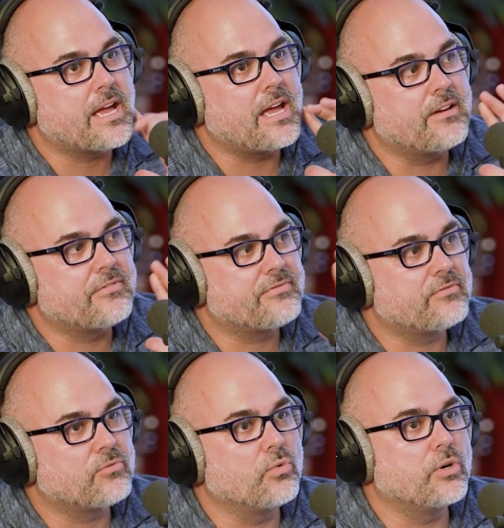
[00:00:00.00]
if
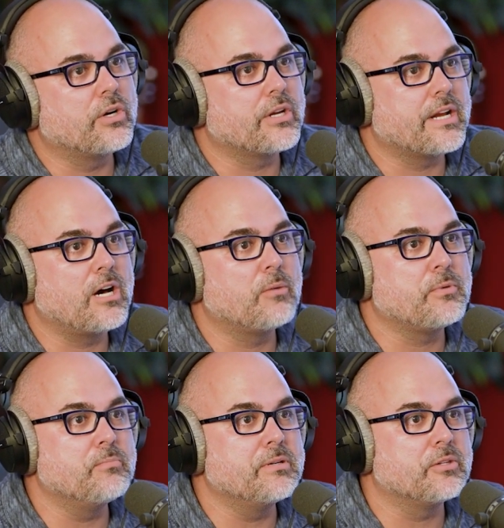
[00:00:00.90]
we're gonna
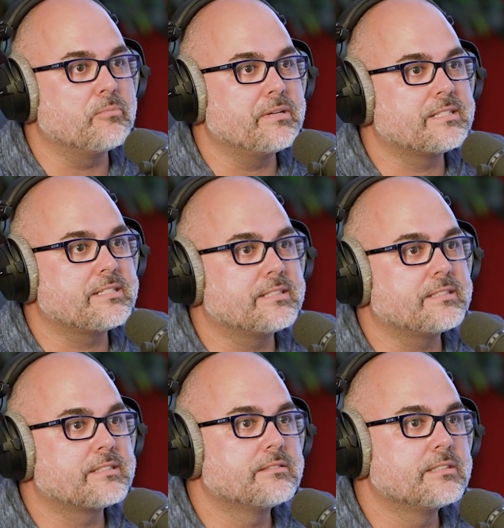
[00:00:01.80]
help you build the
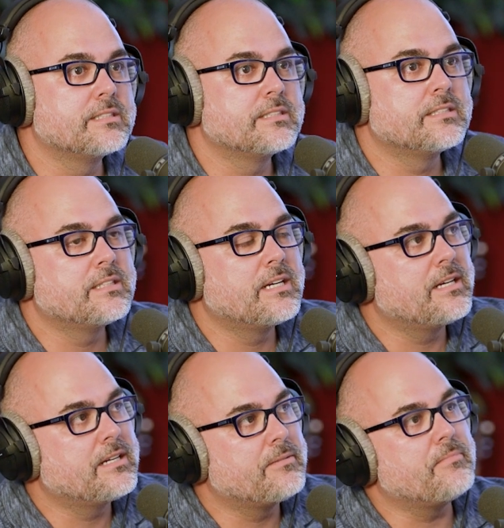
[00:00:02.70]
business
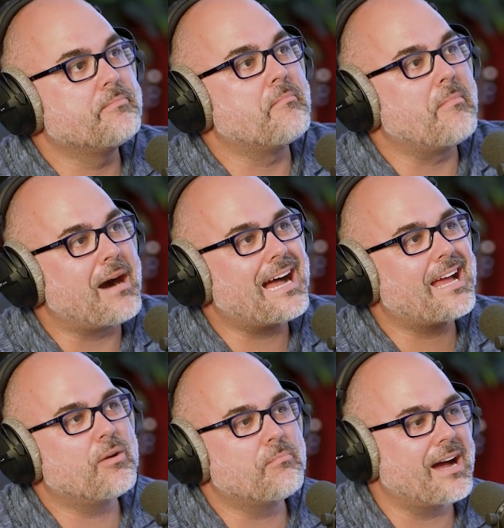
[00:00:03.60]

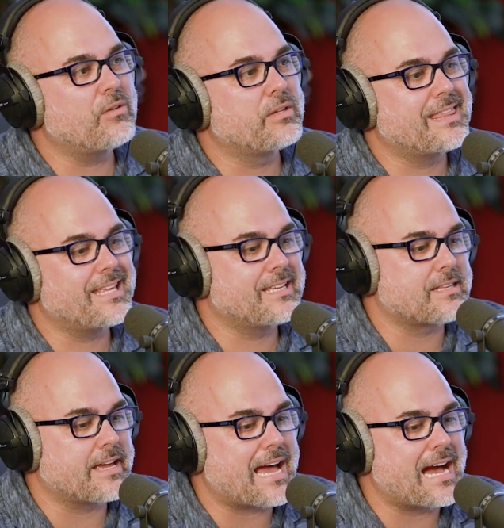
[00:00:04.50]
my my only thing
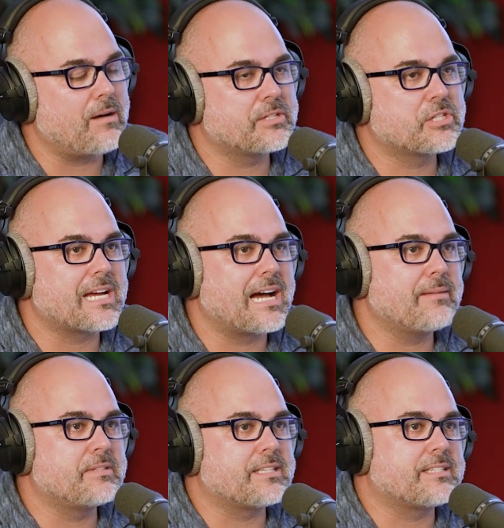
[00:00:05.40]
is like how much
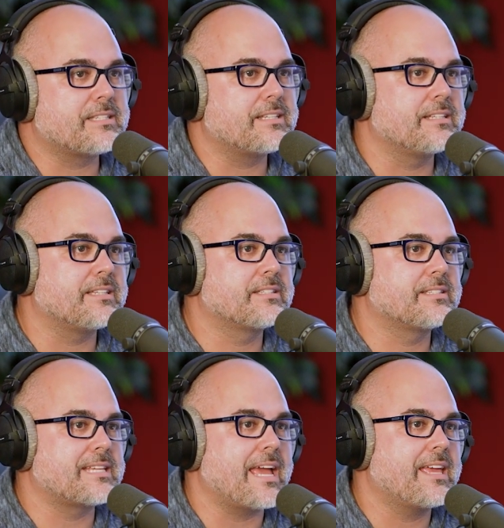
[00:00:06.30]
time is this is this
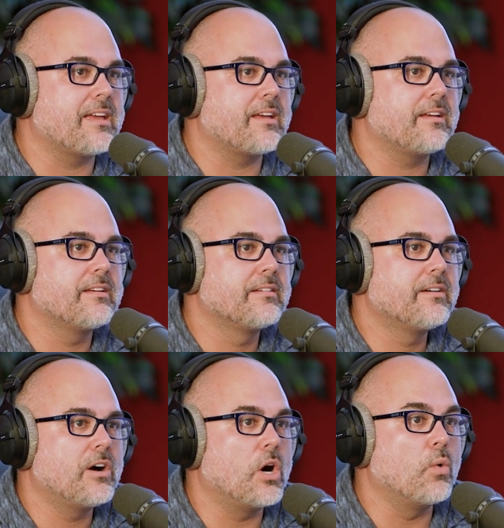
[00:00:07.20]
taking
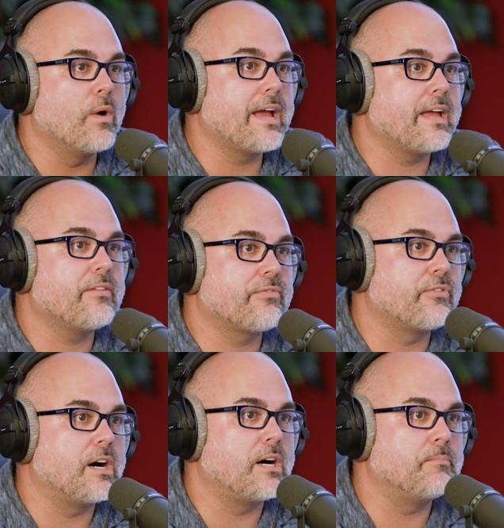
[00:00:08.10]
away
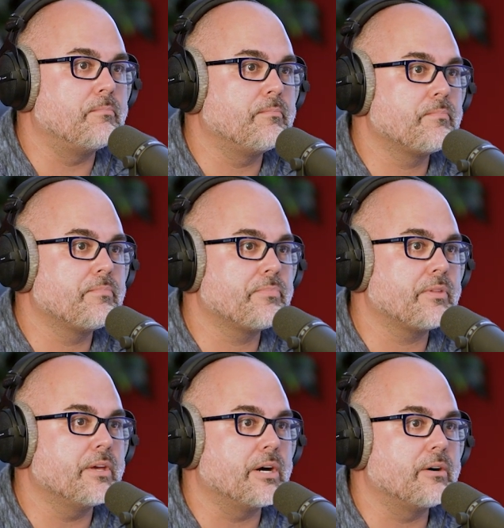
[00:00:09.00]
from
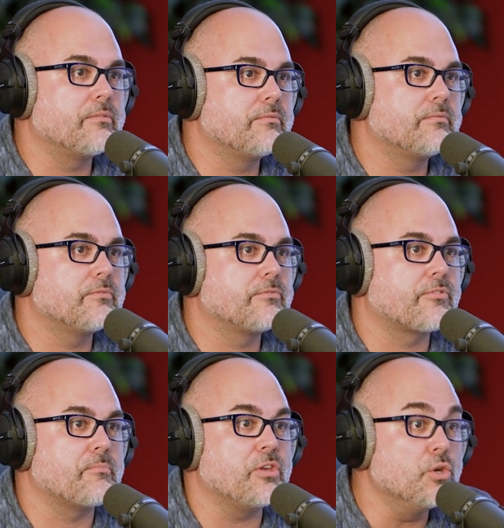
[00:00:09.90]
you know
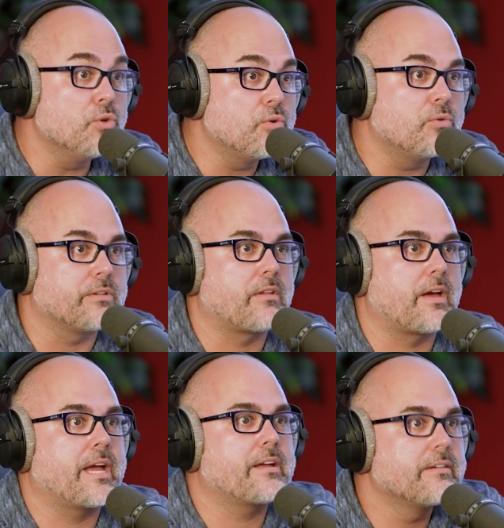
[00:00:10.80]
from you and
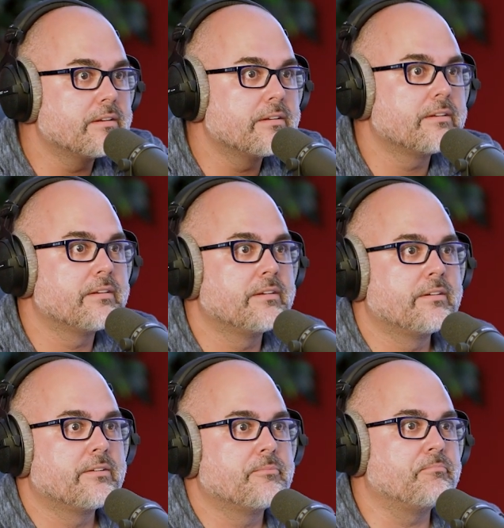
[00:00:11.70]
like
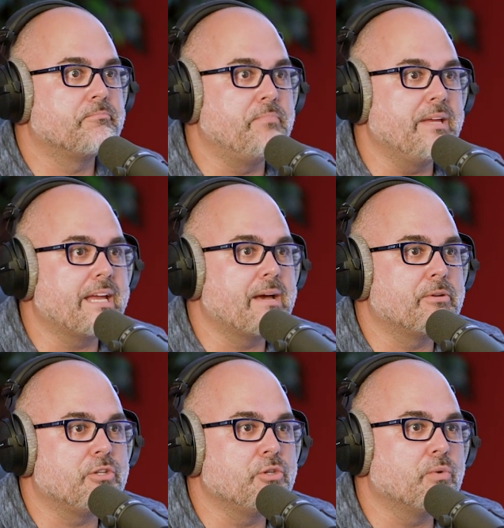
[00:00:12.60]
mm-hmm. being
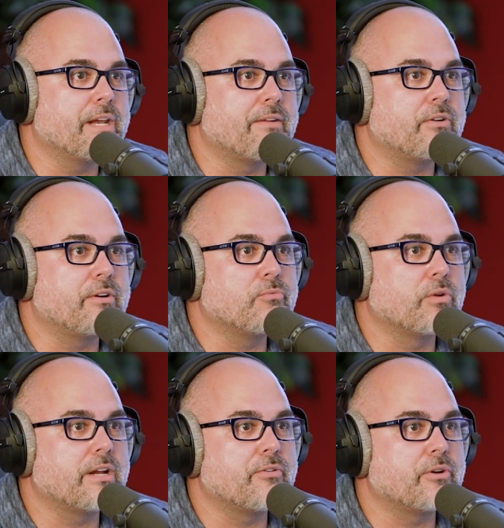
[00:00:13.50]
able to do whatever
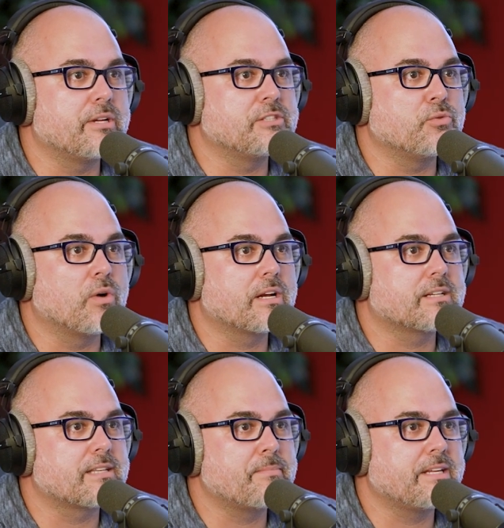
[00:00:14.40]
whatever it is you want
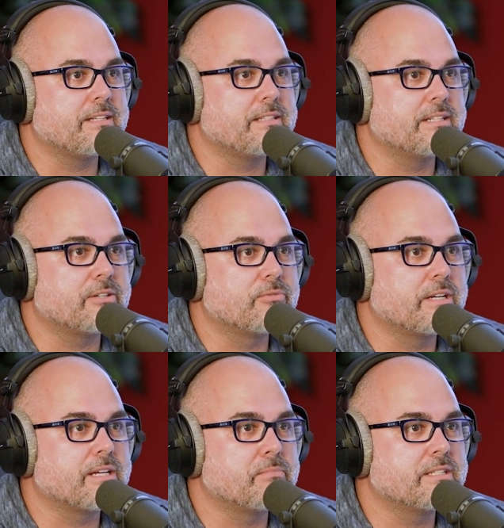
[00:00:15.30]
because i mean you know
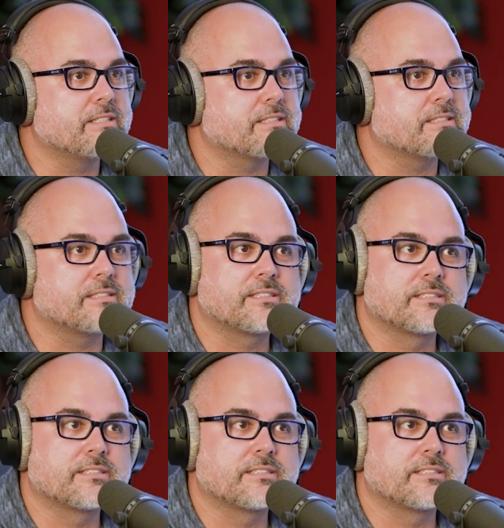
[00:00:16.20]
running a business is